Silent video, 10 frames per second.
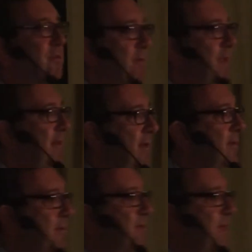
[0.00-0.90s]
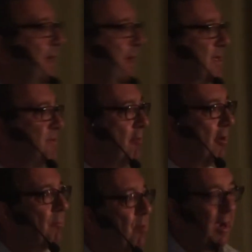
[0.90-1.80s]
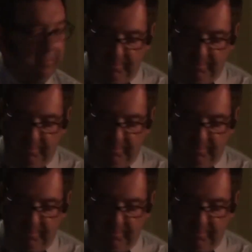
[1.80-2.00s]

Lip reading: they did their GIS work properly